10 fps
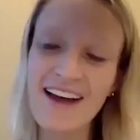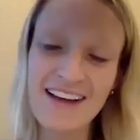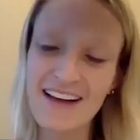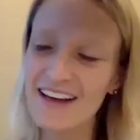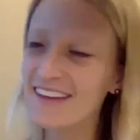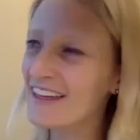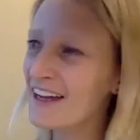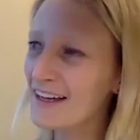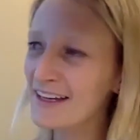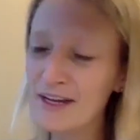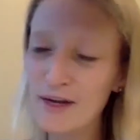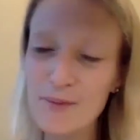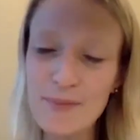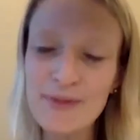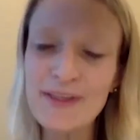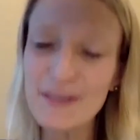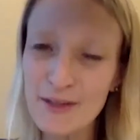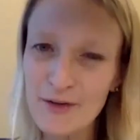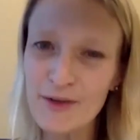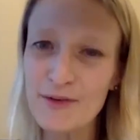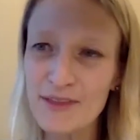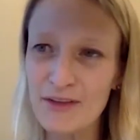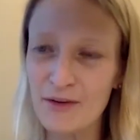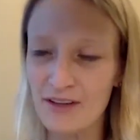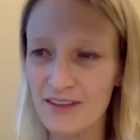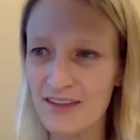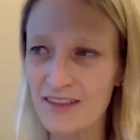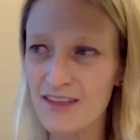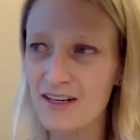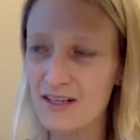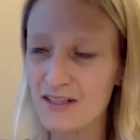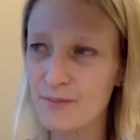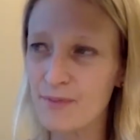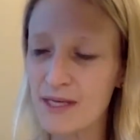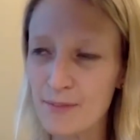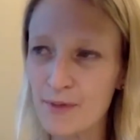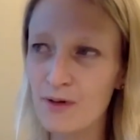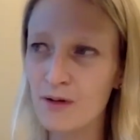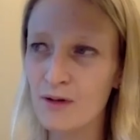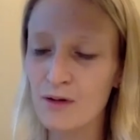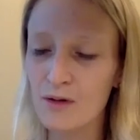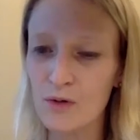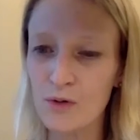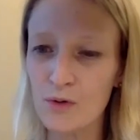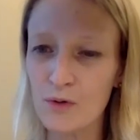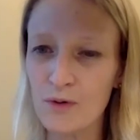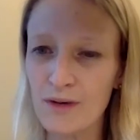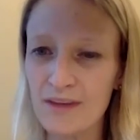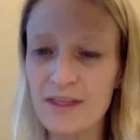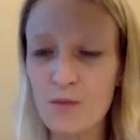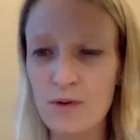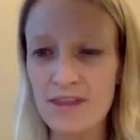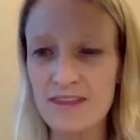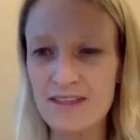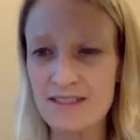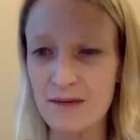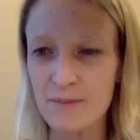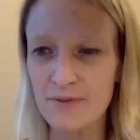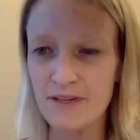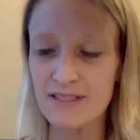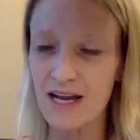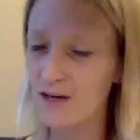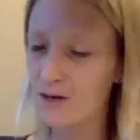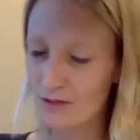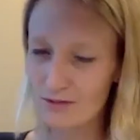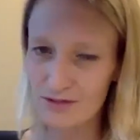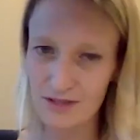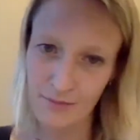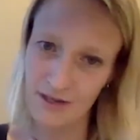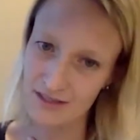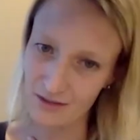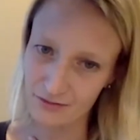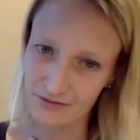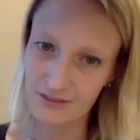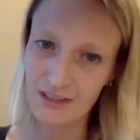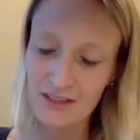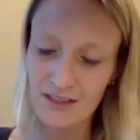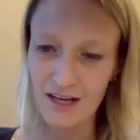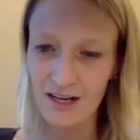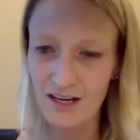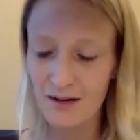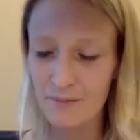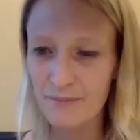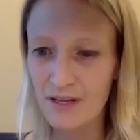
I think I completely agree with you. I think there's people who, I think with these implants, I don't use them myself. And